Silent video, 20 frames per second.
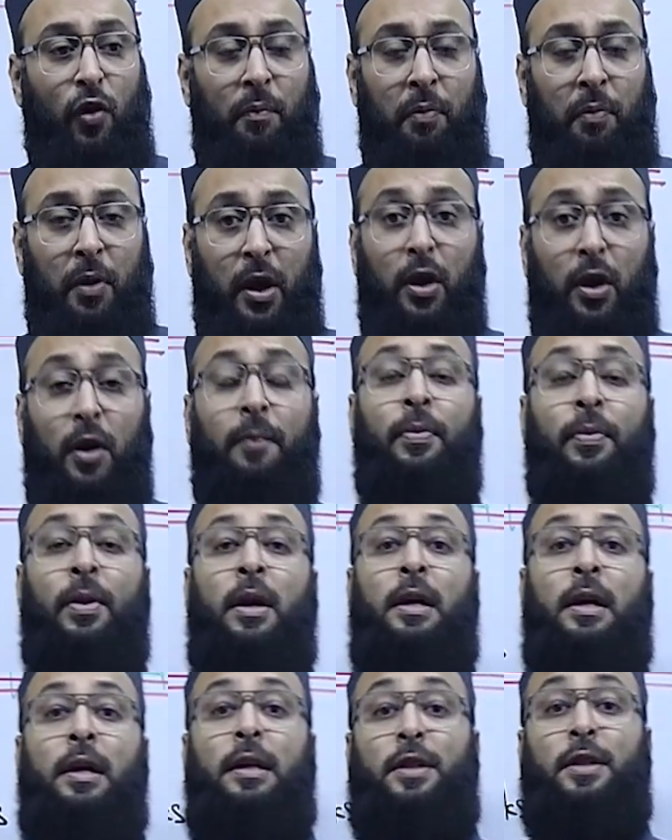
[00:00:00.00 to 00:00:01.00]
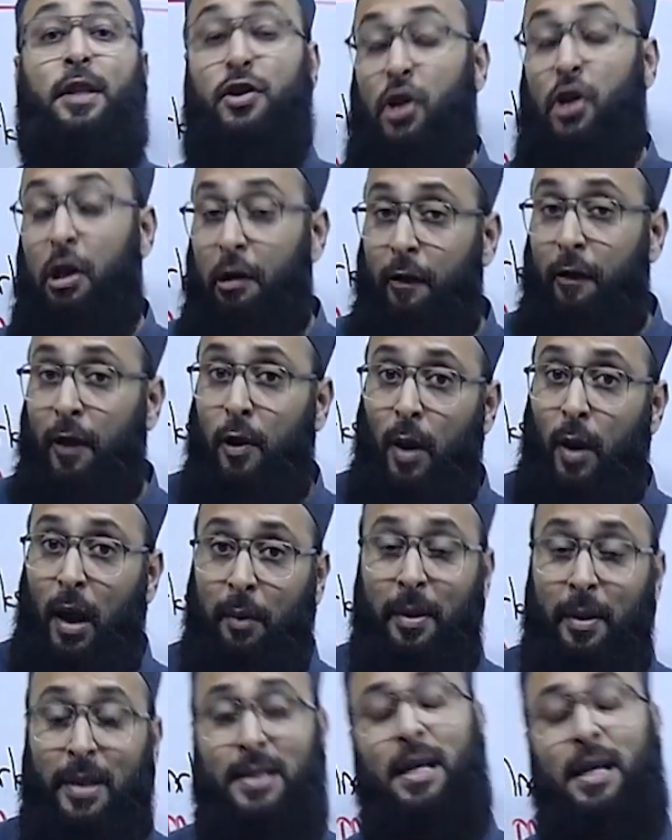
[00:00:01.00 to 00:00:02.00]
from there, the general
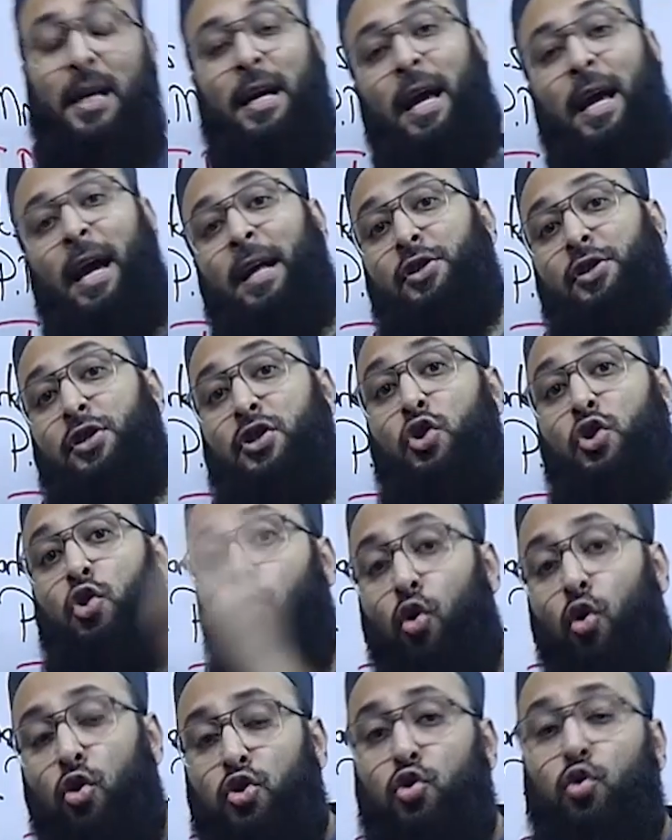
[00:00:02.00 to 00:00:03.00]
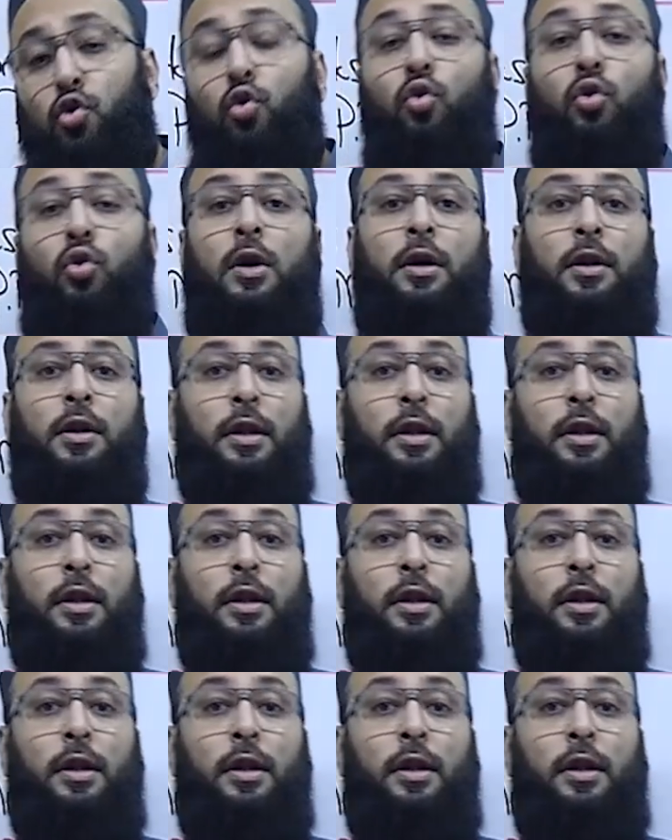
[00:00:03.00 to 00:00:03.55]
requirements, and just go to